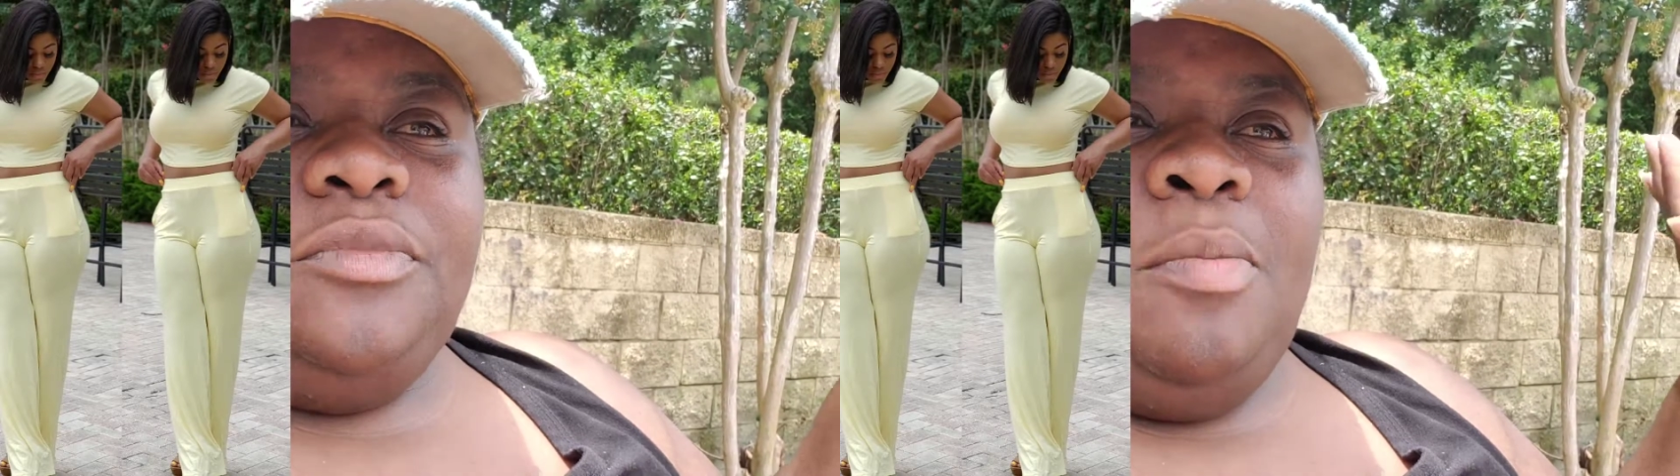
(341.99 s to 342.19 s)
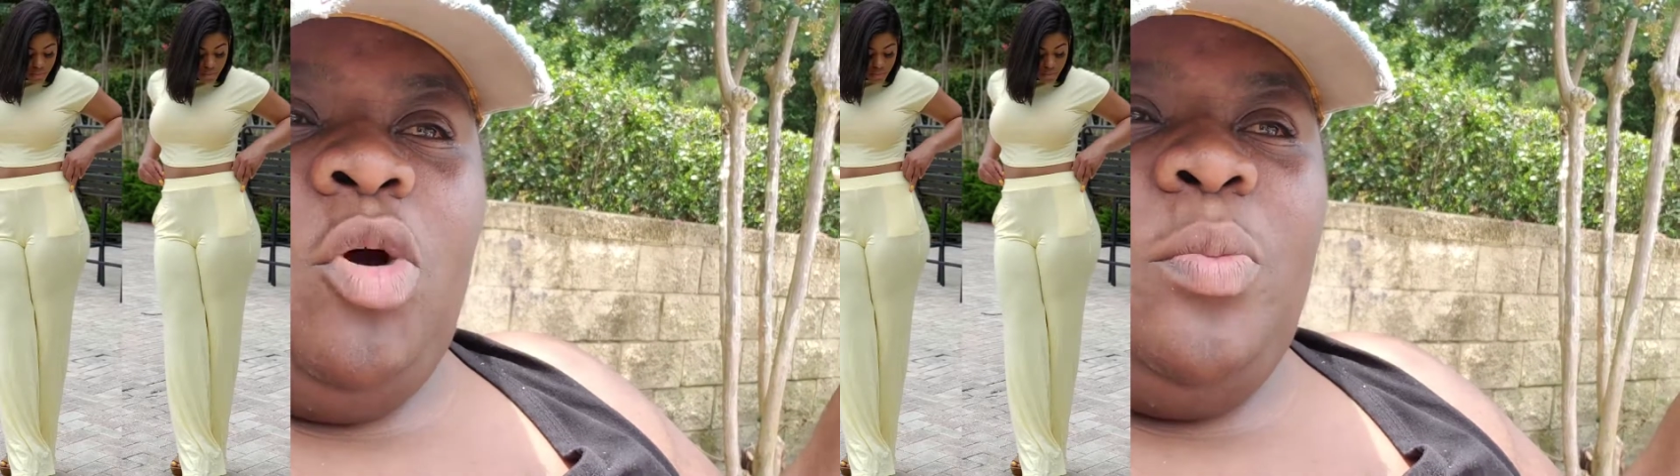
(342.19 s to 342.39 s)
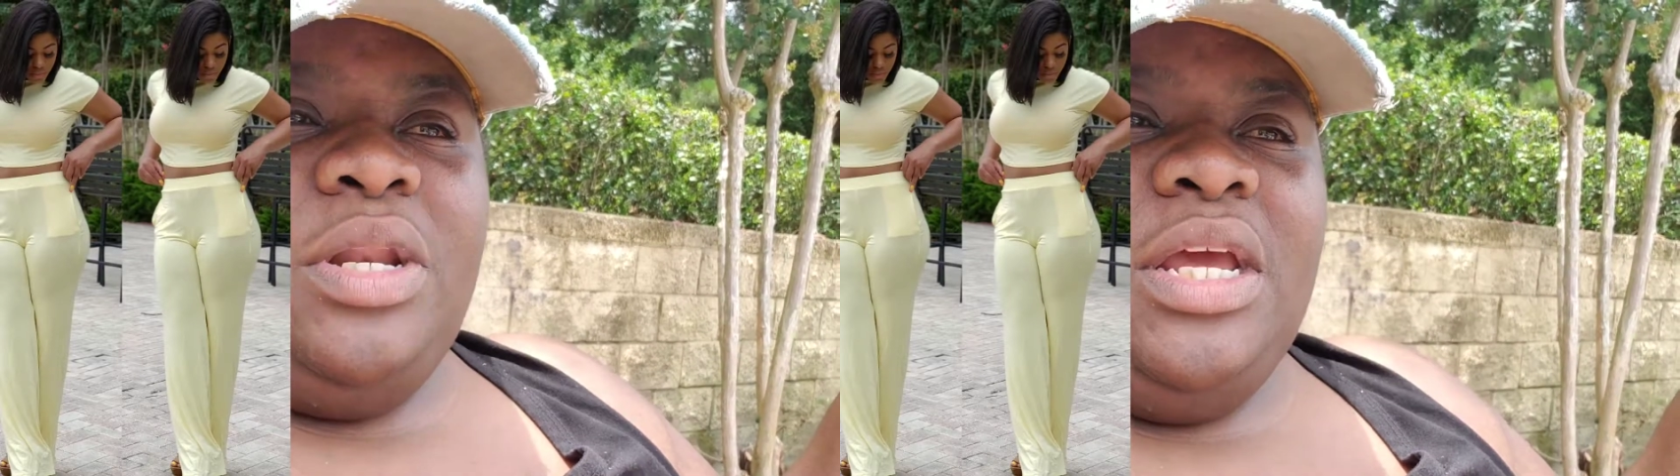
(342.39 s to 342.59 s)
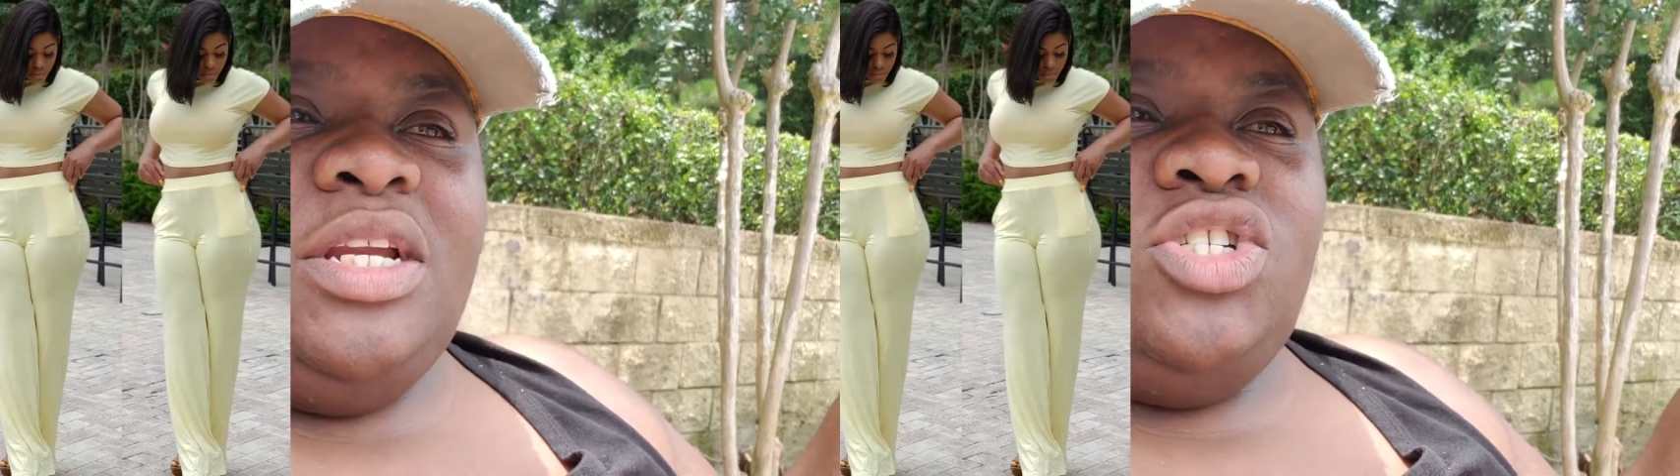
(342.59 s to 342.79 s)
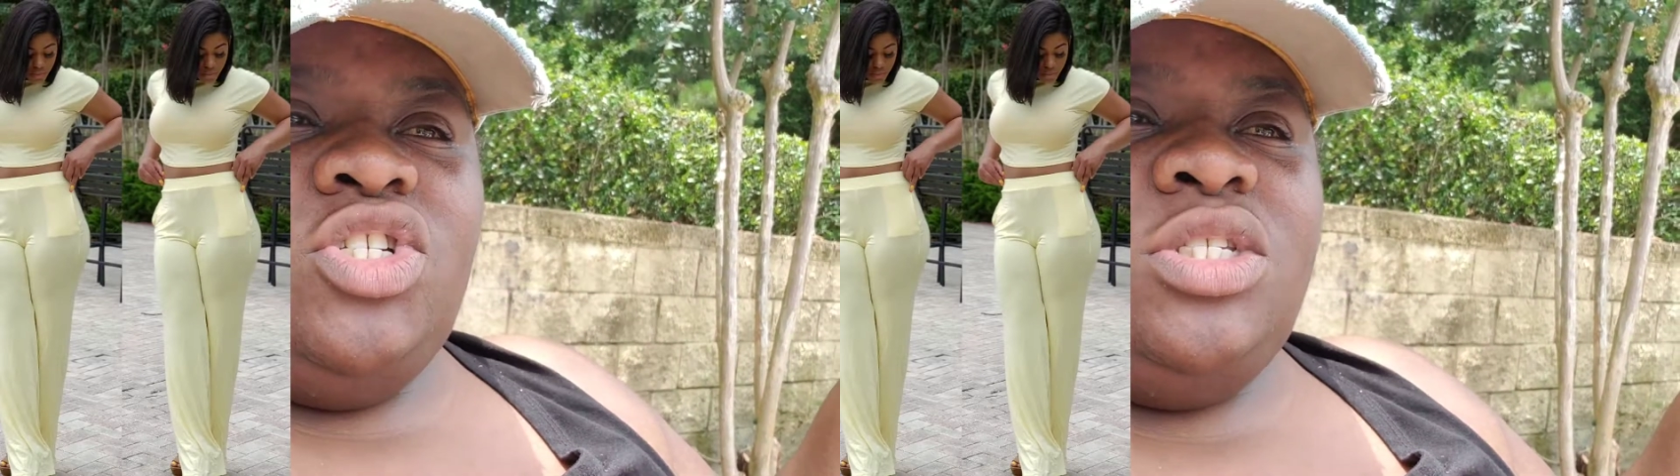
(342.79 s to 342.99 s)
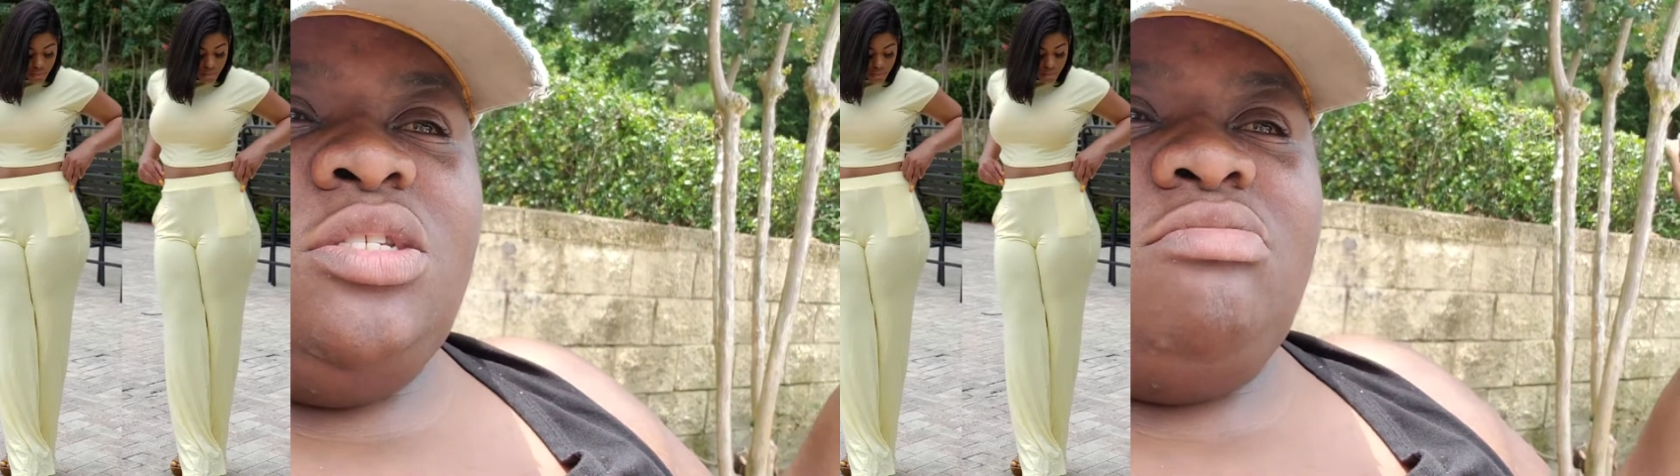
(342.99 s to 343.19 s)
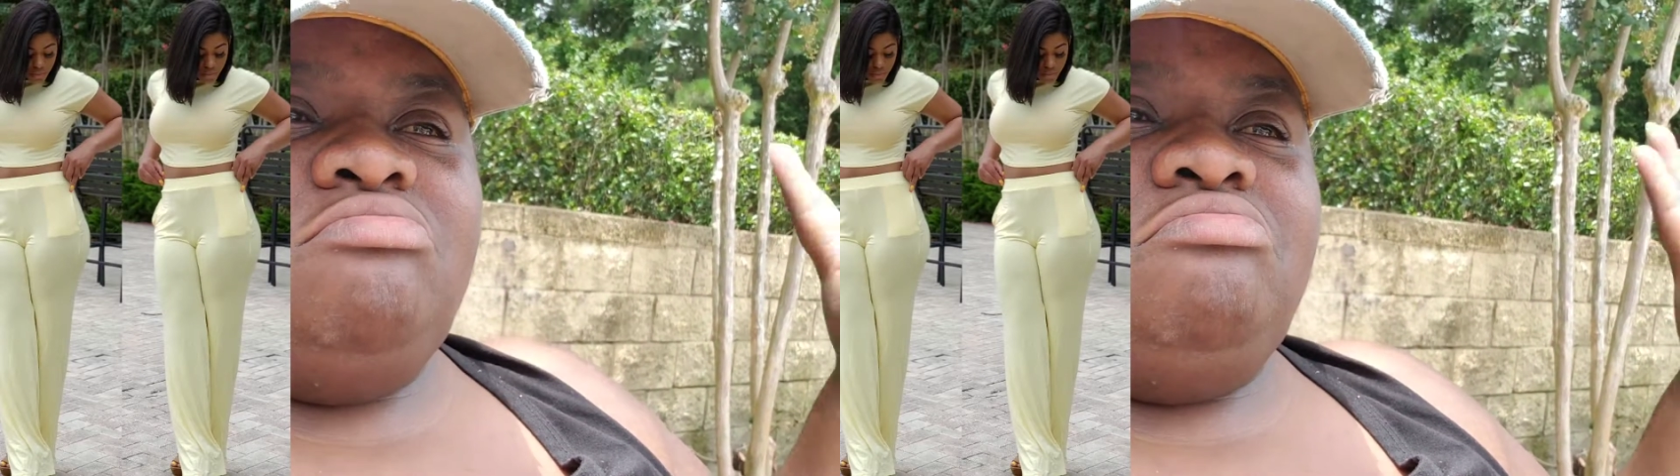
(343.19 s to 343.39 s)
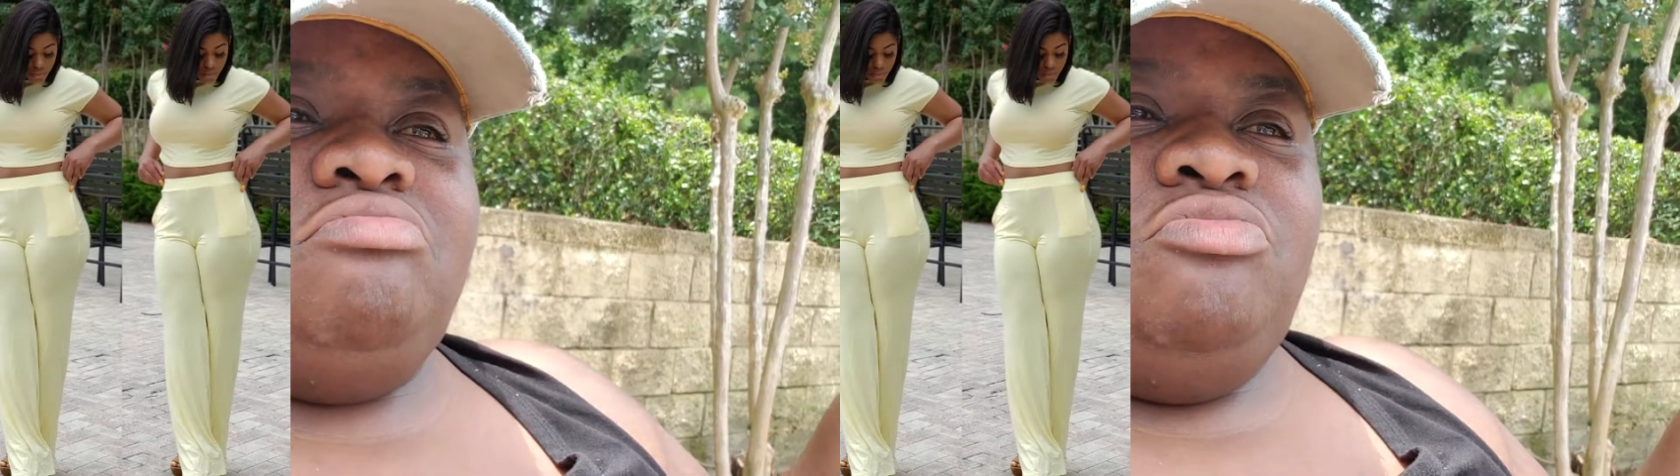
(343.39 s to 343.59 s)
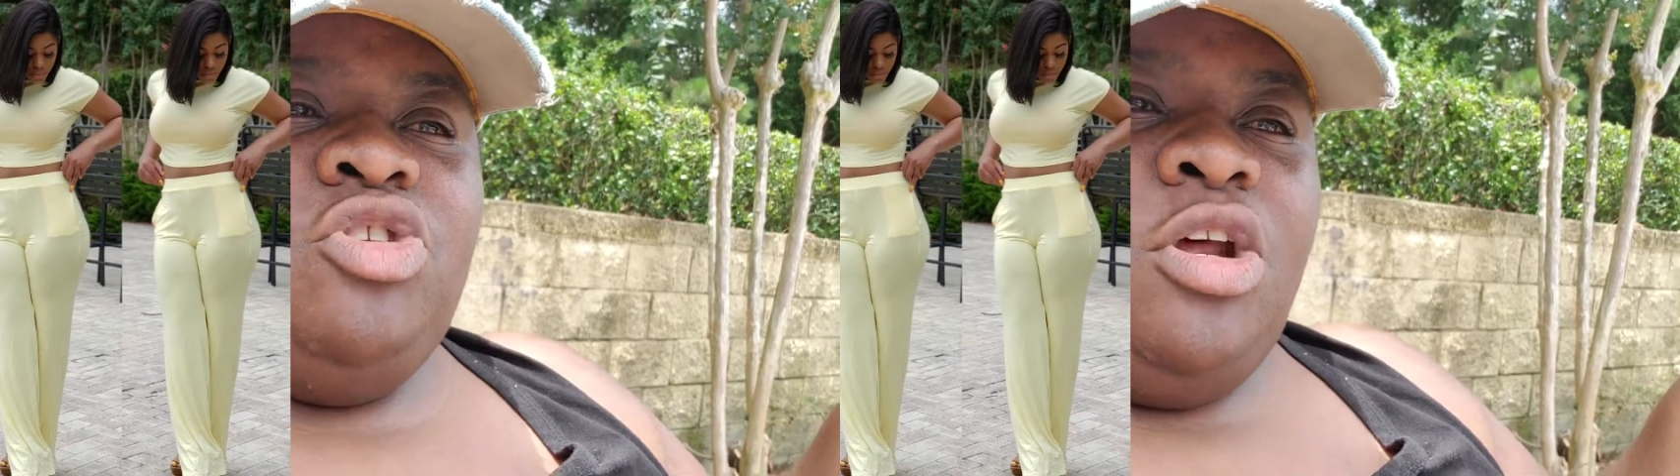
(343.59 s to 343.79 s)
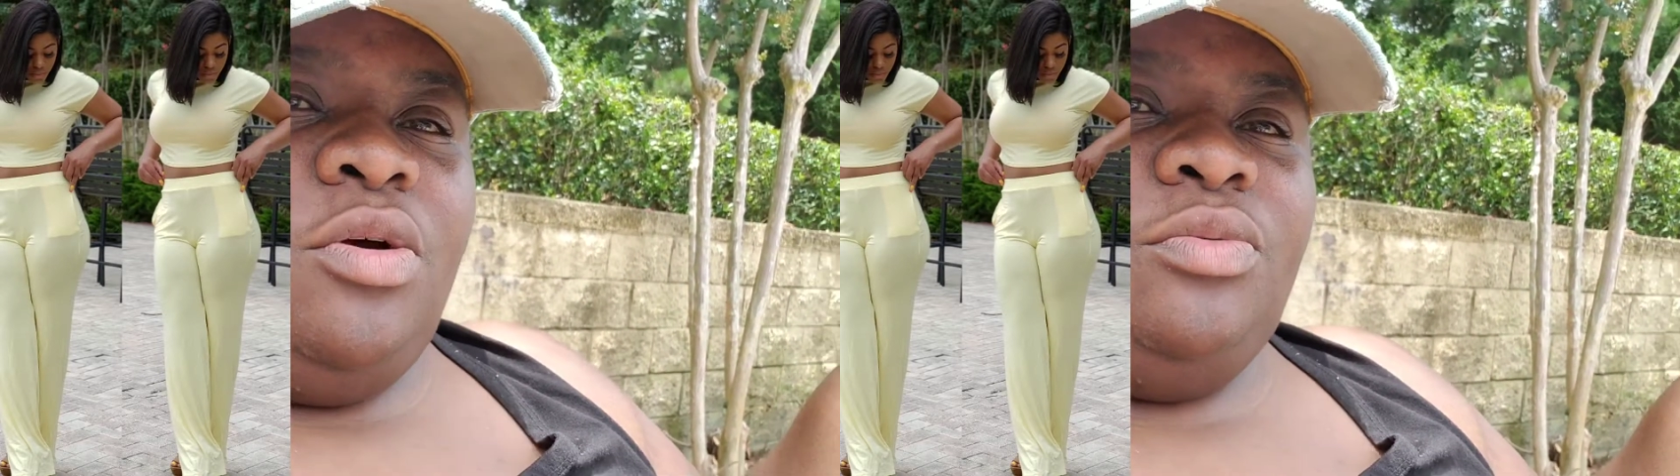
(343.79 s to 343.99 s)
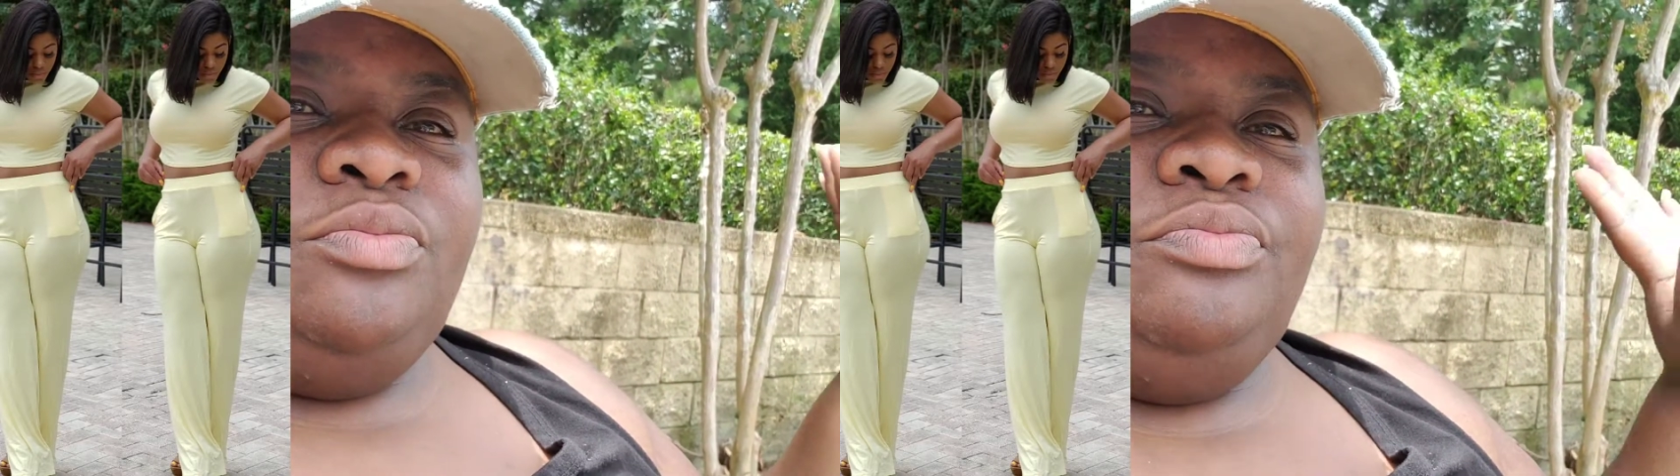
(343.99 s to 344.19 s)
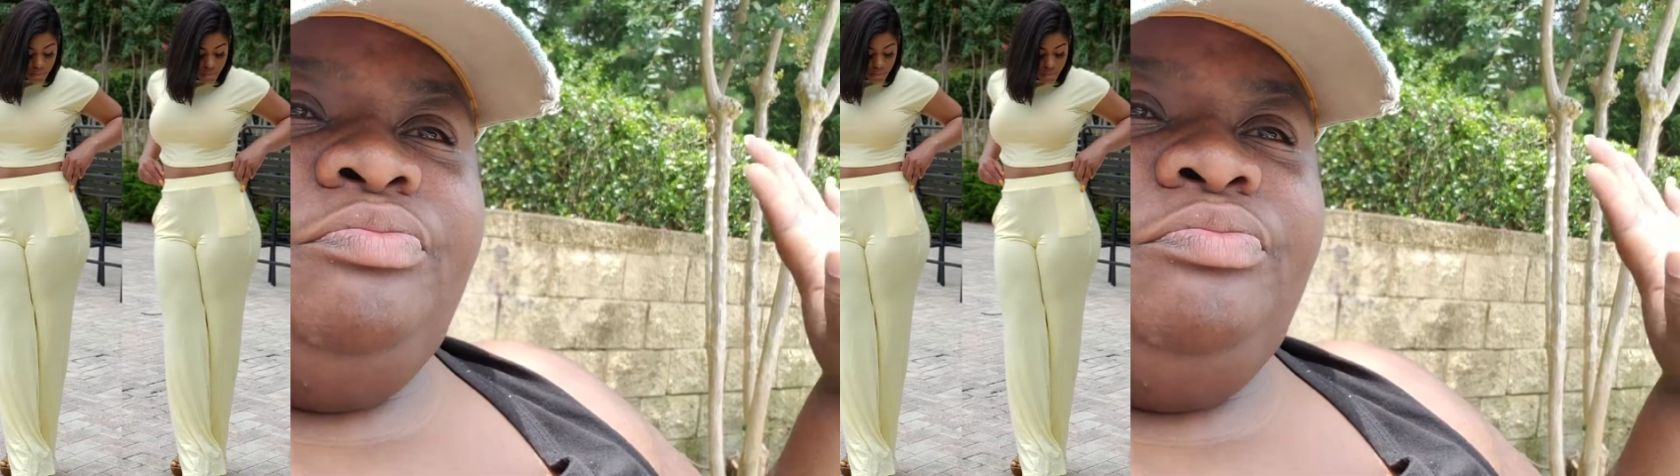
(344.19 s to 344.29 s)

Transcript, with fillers: I'm hoping that it just, you know,